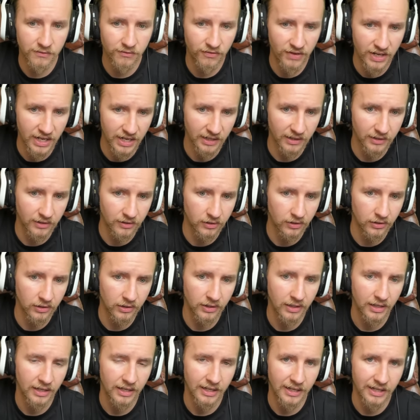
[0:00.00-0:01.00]

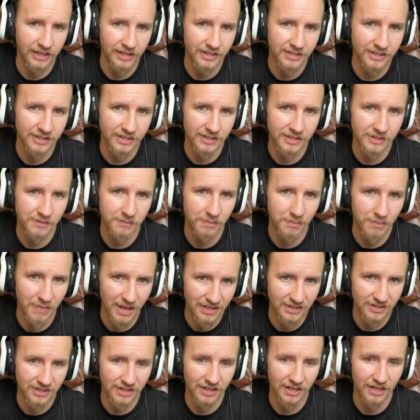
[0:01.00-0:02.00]
vehicle is as
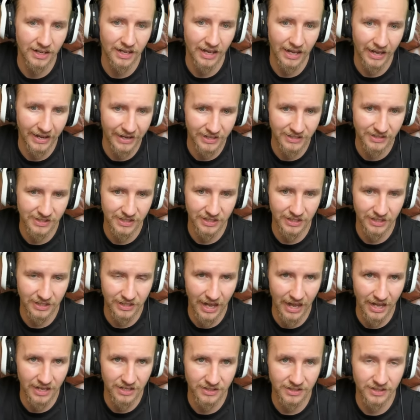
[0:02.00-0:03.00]
meta as it
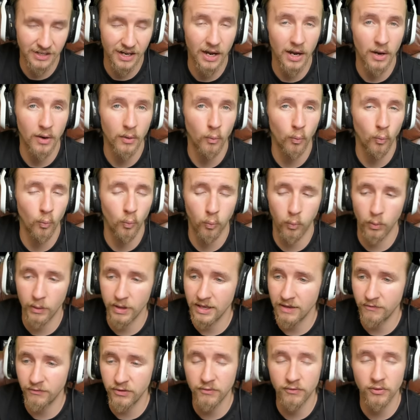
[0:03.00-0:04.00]
gets
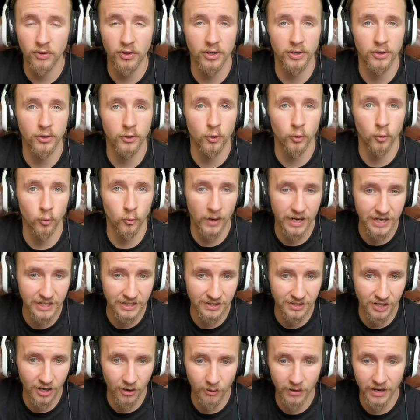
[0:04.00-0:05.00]
if you've got a
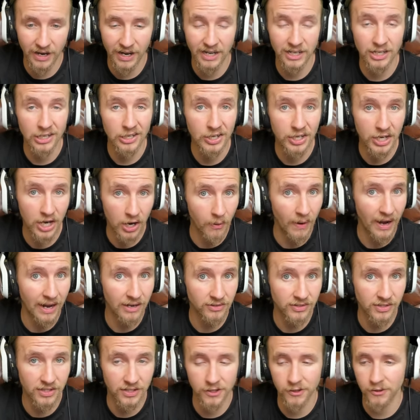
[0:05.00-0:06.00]
great turret and you know how
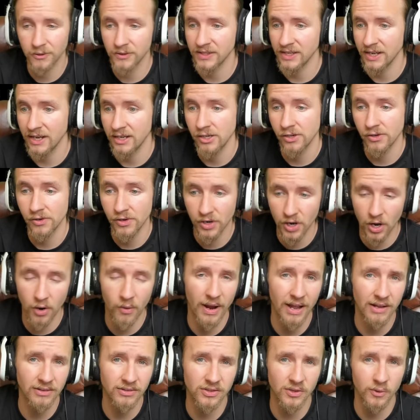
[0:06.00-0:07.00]
to use it and you know
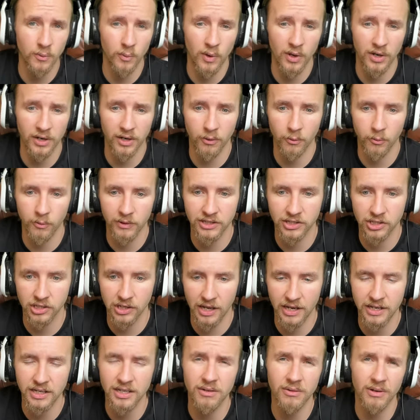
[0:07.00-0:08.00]
how to work a
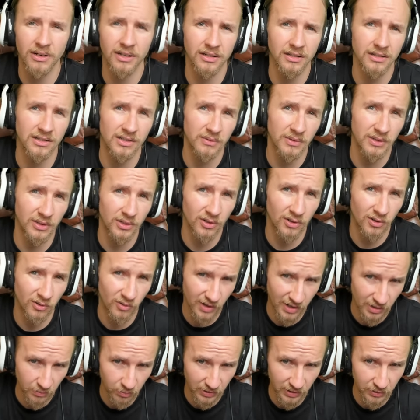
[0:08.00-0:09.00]
ridgeline, you are going to do
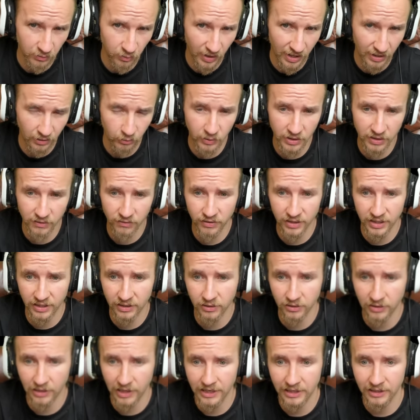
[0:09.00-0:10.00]
incredibly well with a
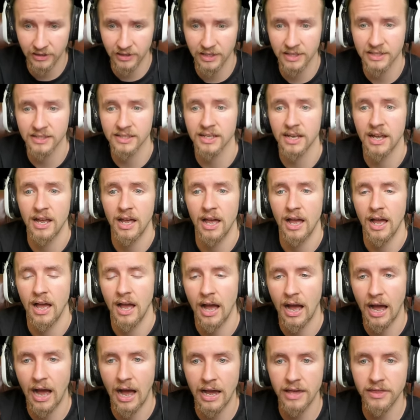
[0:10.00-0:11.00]
vehicle like this.
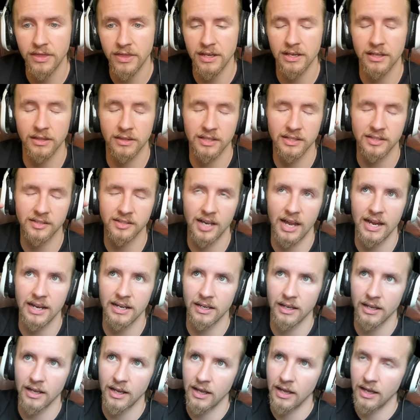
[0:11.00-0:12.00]
I think this
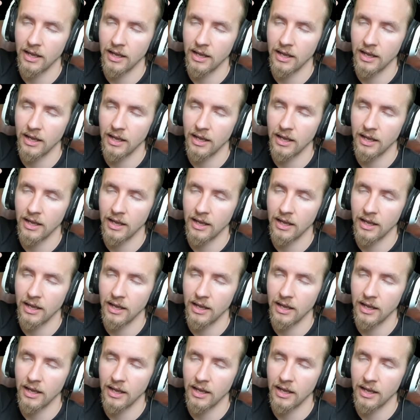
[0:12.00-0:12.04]
tank